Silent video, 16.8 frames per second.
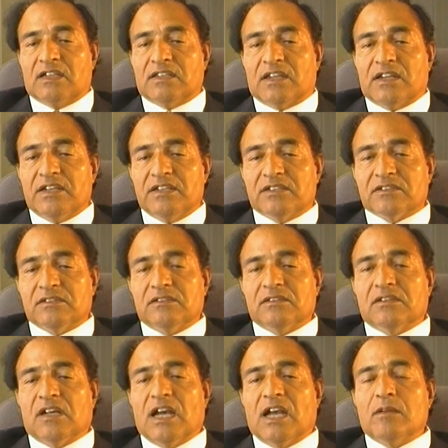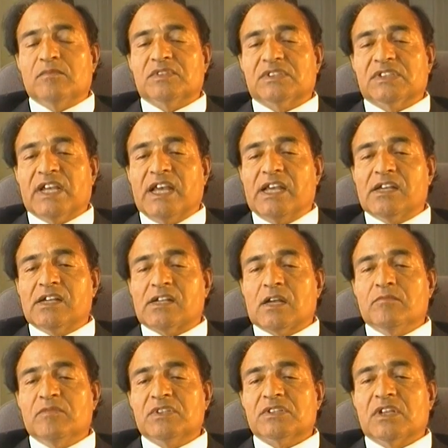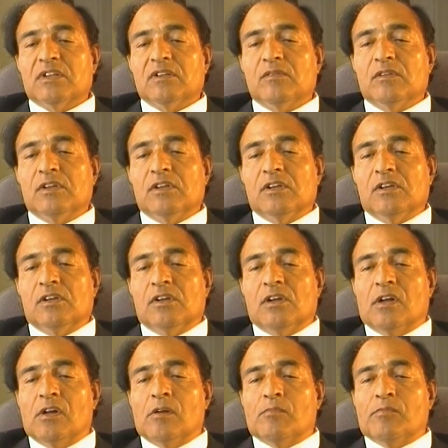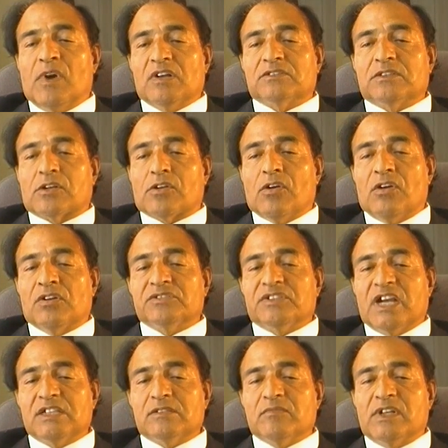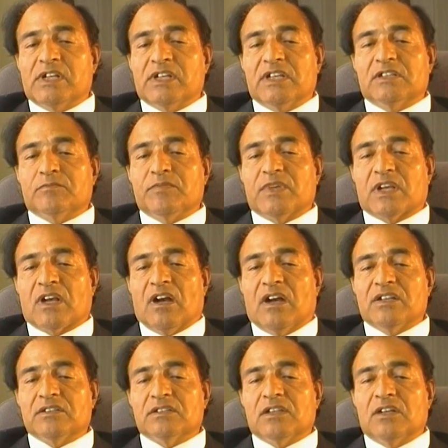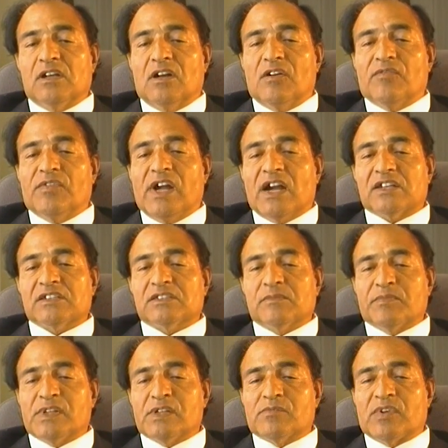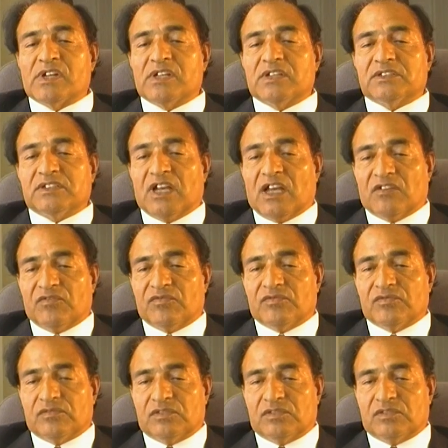The reason I am saying Commissioner passed a wrong judgment is because facts speak for itself.